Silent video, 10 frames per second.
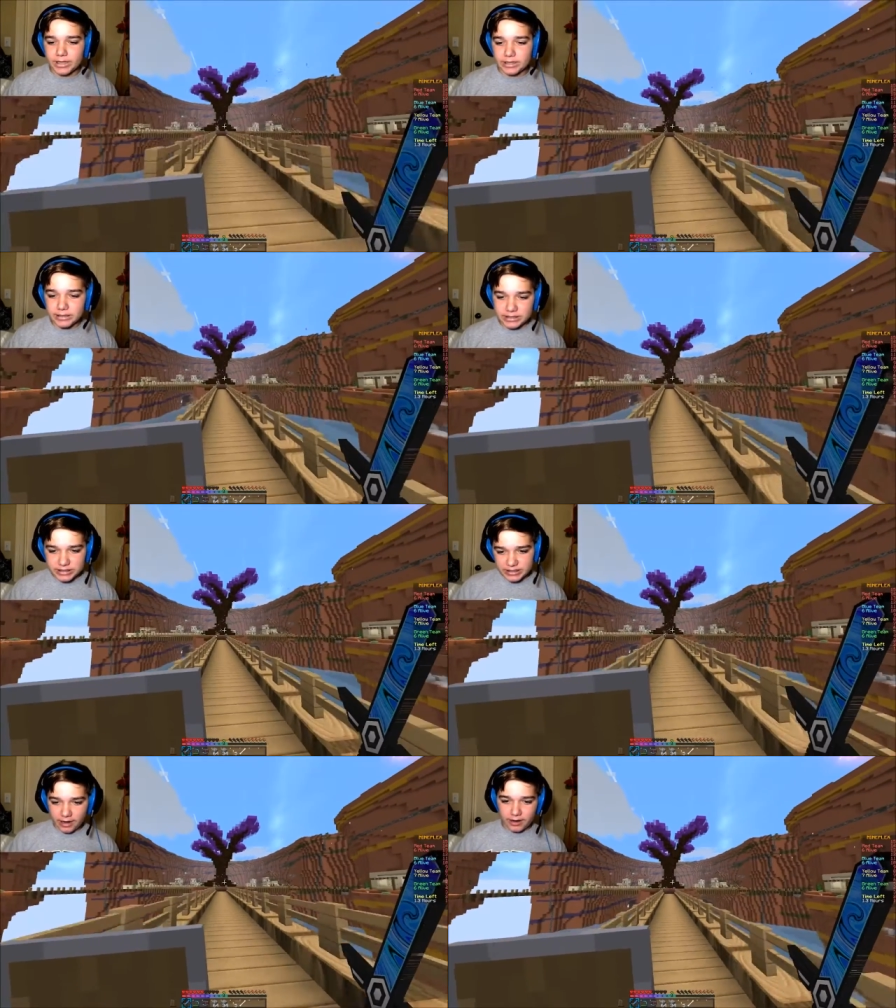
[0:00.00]
This is
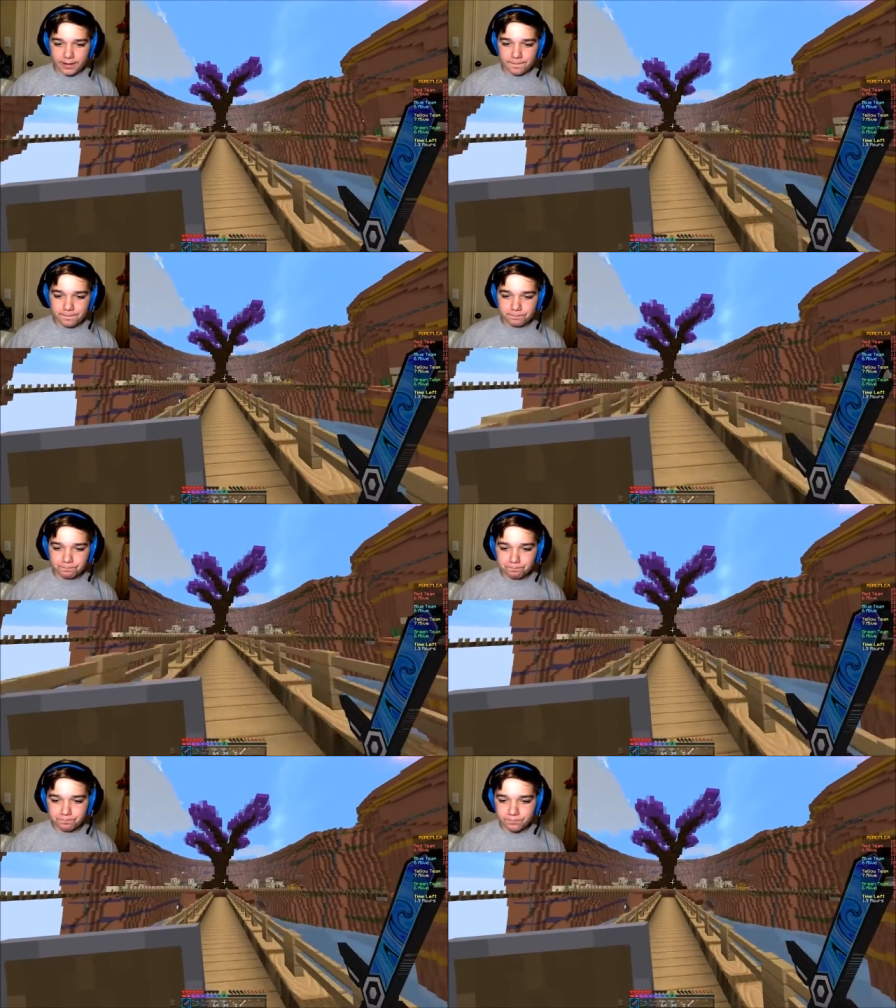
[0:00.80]
scary.
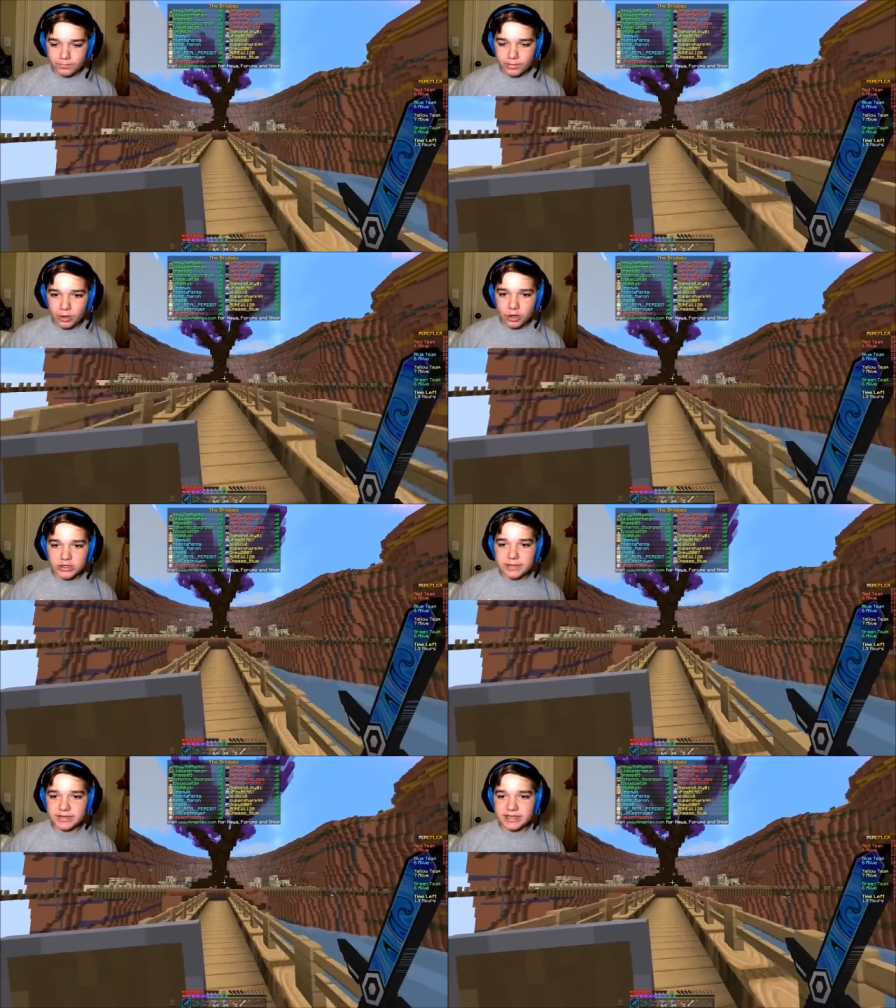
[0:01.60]
Our team